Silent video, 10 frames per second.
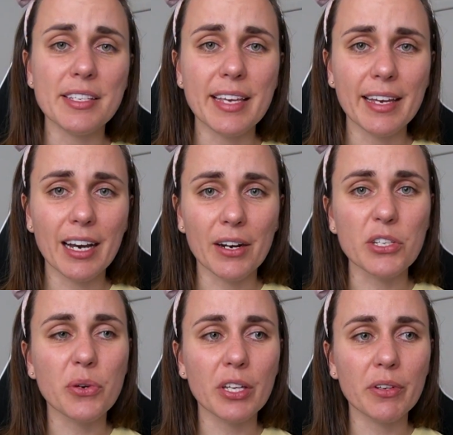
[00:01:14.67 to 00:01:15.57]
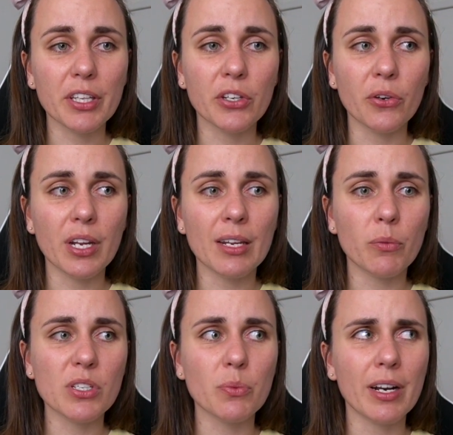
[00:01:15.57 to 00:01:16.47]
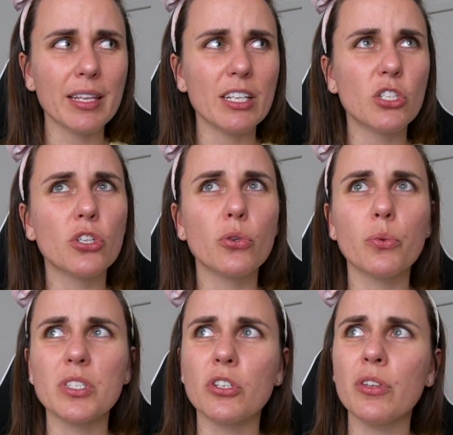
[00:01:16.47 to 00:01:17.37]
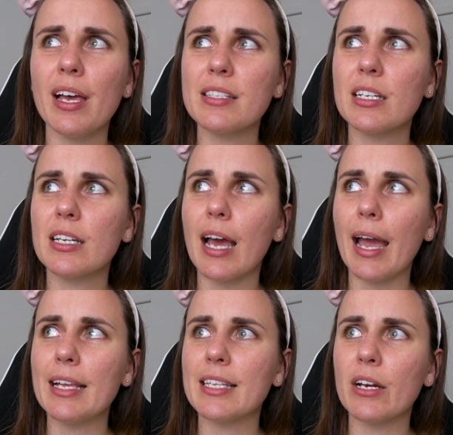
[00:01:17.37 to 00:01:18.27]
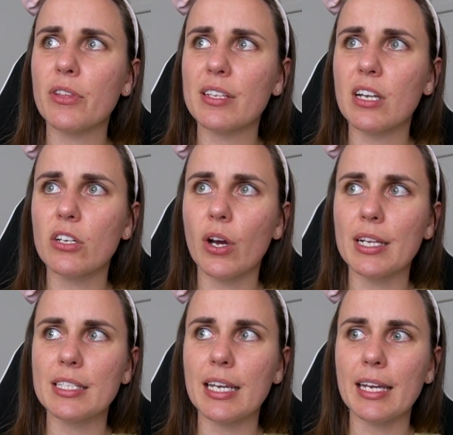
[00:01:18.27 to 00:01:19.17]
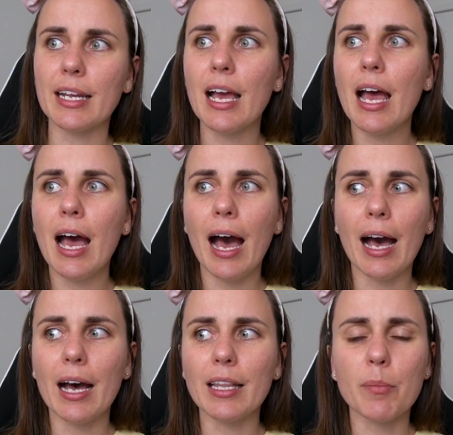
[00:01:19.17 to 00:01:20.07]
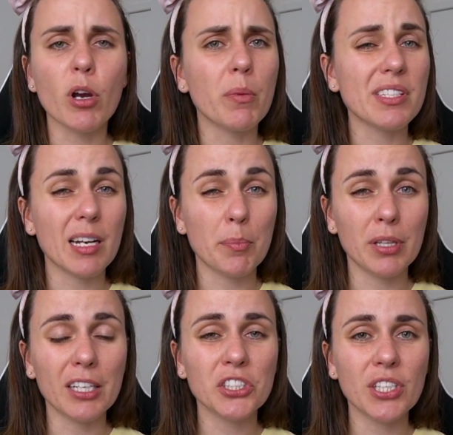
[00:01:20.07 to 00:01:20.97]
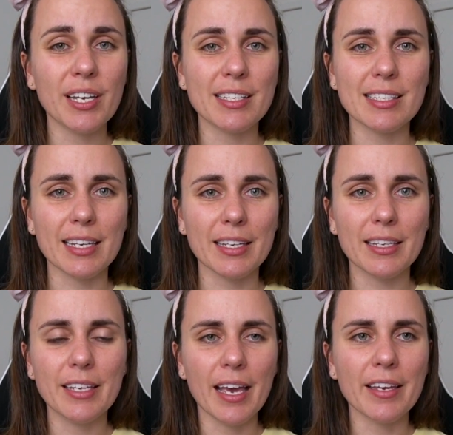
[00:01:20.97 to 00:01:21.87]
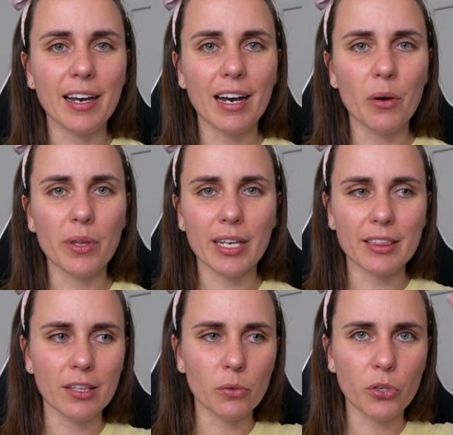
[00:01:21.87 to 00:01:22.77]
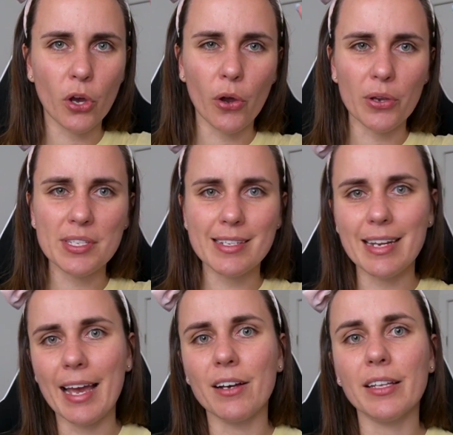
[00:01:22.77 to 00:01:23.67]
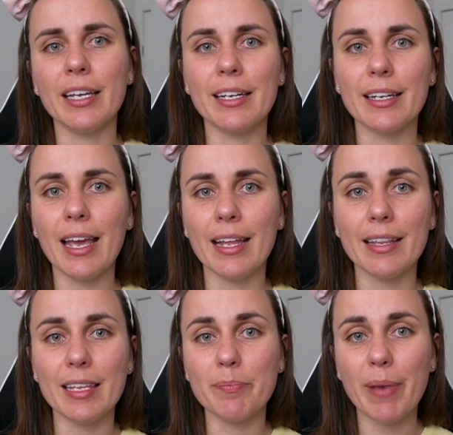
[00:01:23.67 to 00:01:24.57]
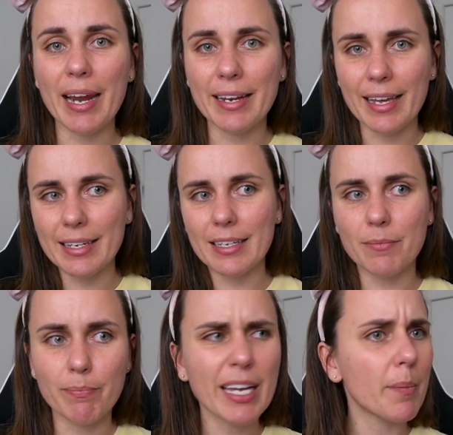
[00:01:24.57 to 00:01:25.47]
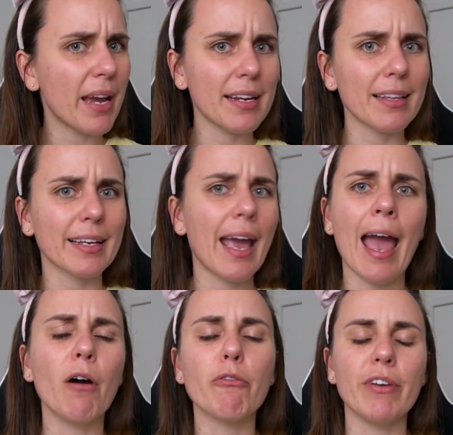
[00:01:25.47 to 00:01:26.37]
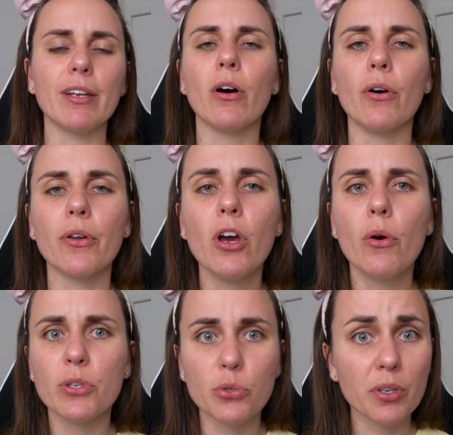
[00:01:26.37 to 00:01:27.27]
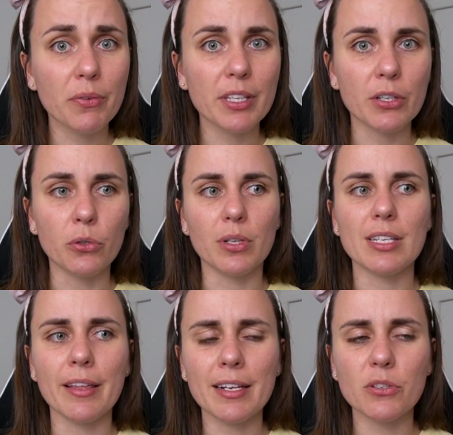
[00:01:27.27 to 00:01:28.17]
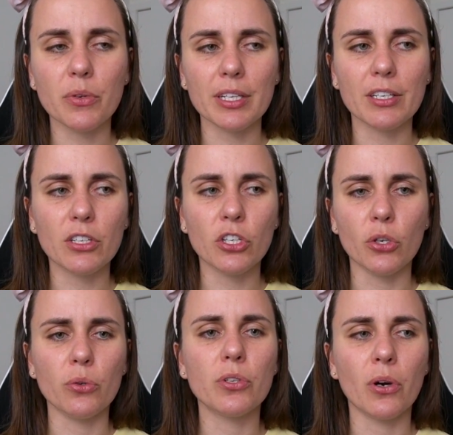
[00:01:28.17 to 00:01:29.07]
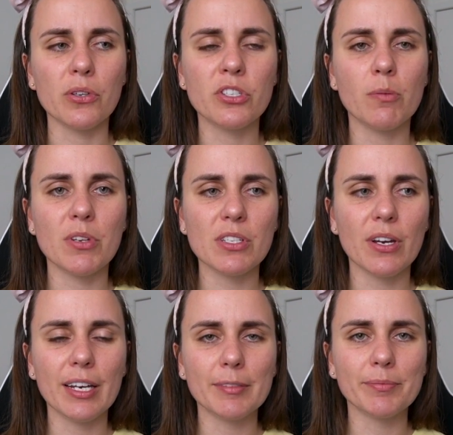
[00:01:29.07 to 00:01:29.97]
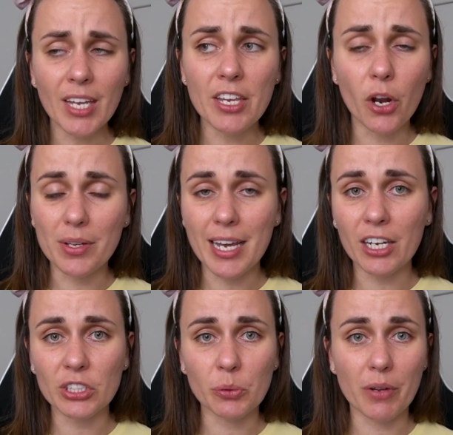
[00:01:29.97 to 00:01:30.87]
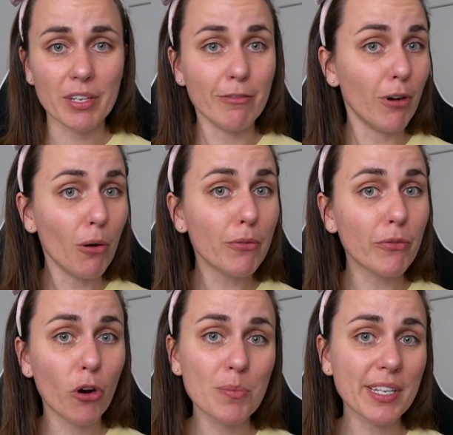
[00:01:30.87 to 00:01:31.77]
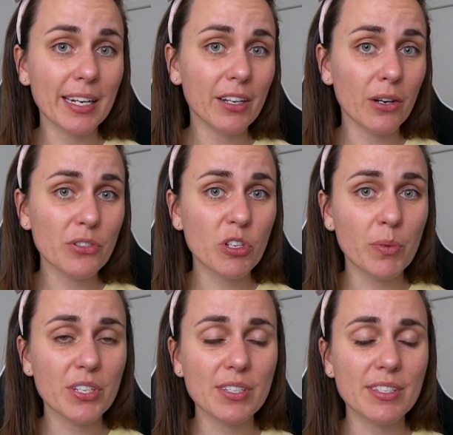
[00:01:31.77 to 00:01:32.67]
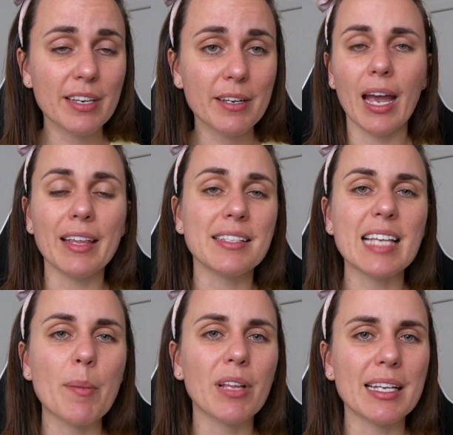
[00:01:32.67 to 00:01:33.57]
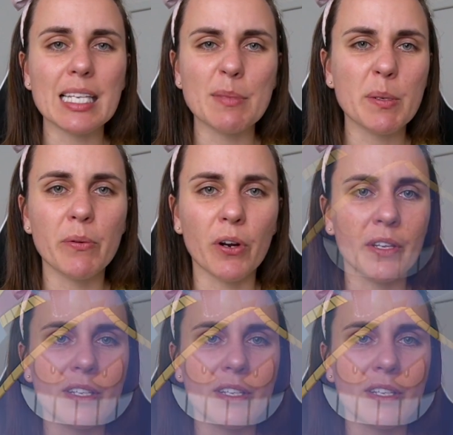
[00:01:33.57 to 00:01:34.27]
This Gengar is really, really cute. It was one of the, was it 2018, 2019, uh, like Pokemon Center plushie. It's like Gengar with like little curse nail in it and the Banette Mega Banette like outfit on. It's really, really cool. It's, I think it's a really cute costume design. And you know, it's actually one of the evolved forms getting a costume, which is sick. And Sableye seems to be rocking